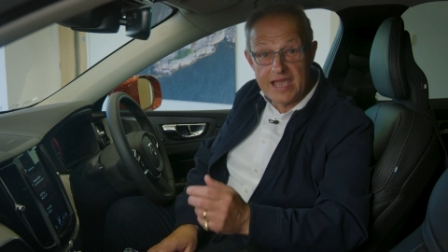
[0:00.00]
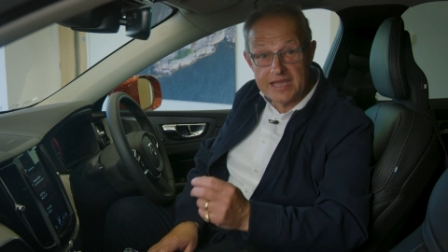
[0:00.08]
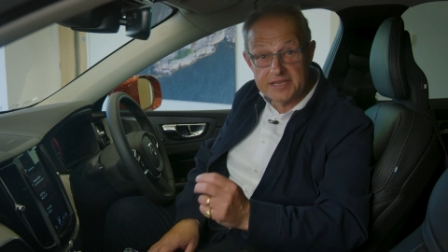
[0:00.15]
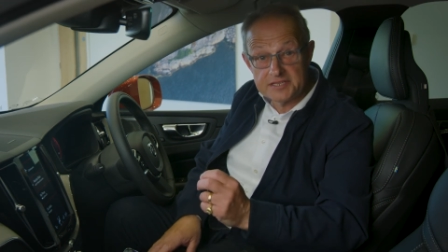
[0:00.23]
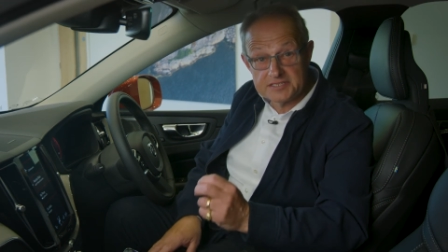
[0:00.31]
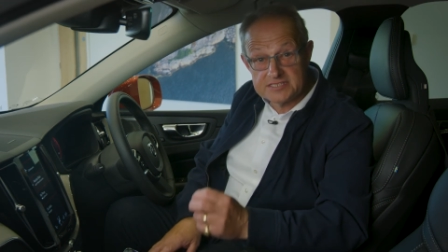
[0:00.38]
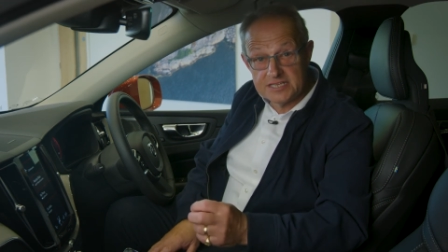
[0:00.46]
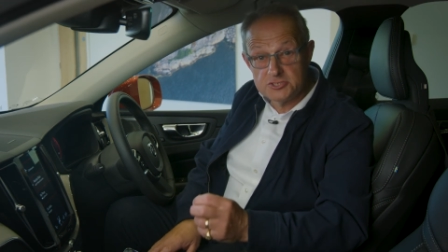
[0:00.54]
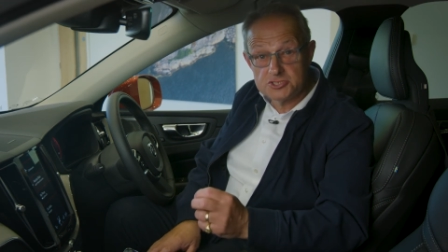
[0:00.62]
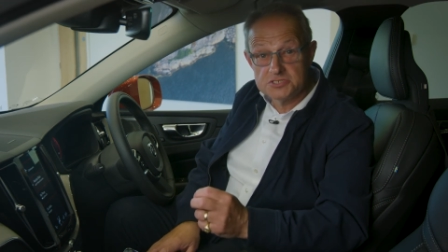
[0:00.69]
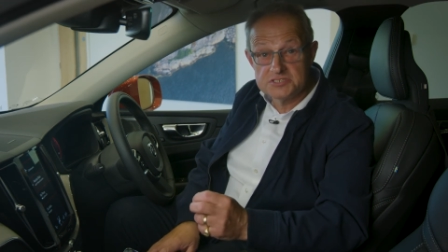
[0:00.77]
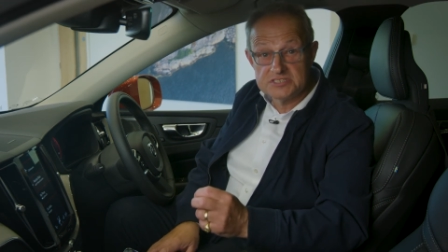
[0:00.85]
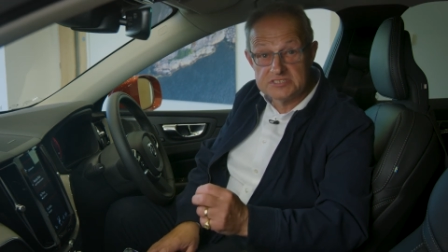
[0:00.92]
and
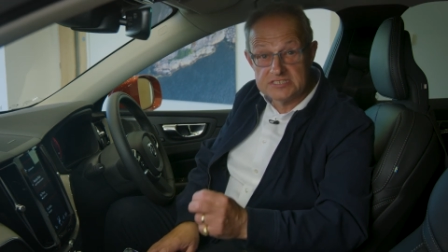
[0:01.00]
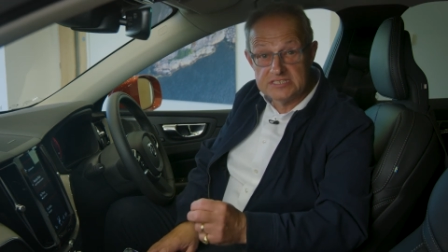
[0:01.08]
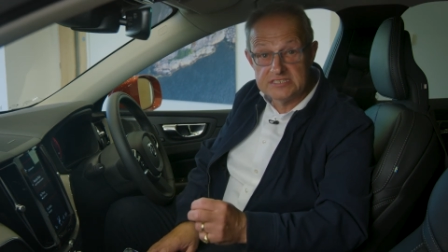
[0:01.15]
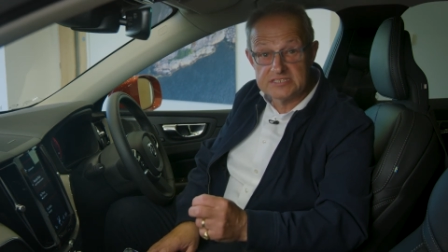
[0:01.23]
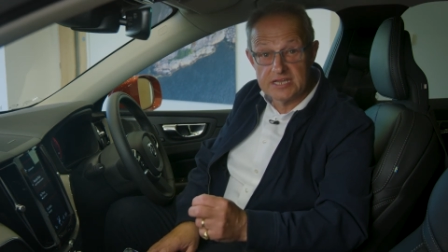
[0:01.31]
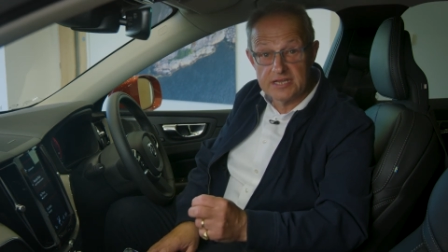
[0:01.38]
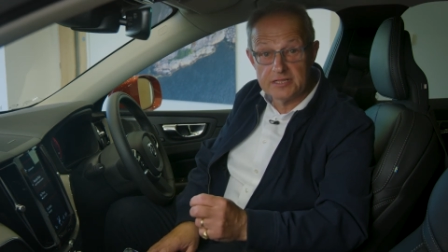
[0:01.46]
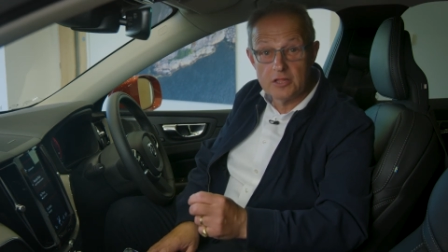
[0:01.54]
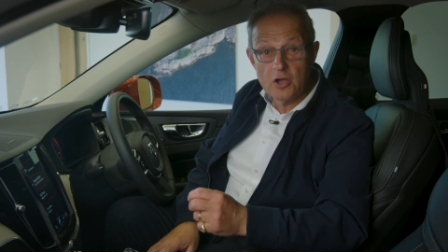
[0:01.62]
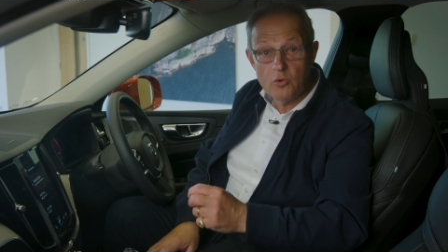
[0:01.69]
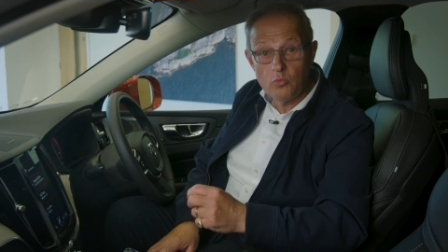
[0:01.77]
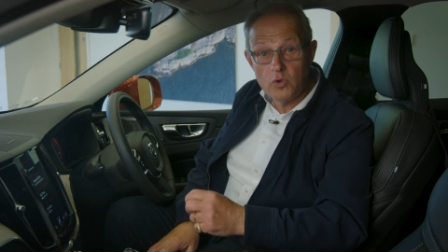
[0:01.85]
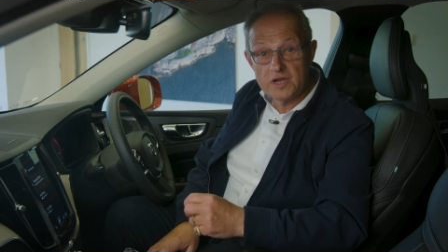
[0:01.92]
attention to detail
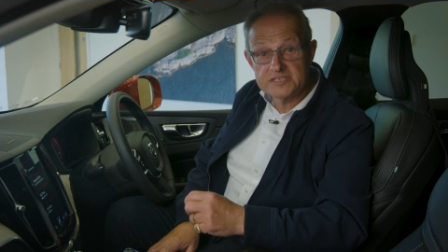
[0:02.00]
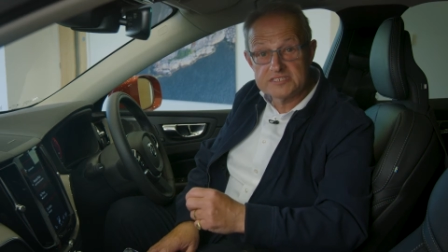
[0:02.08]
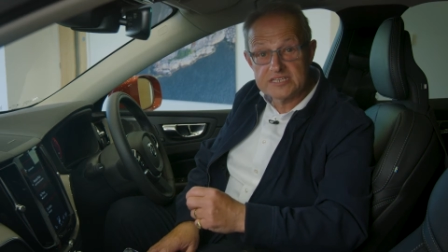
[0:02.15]
work